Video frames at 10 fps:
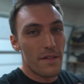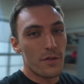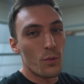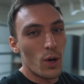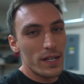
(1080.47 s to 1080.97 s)
If
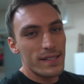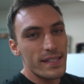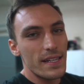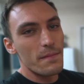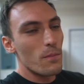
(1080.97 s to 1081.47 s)
you want to
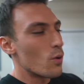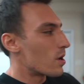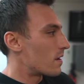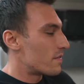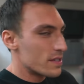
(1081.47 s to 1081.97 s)
see
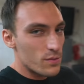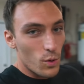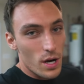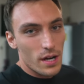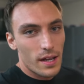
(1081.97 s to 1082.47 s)
more of his
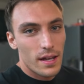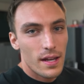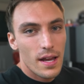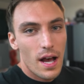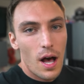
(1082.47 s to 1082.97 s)
work,
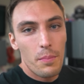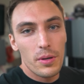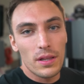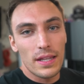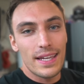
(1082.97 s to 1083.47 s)
I'll
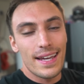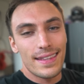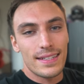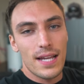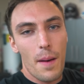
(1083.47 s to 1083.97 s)
put a link
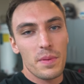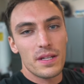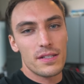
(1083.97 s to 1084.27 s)
at the top of the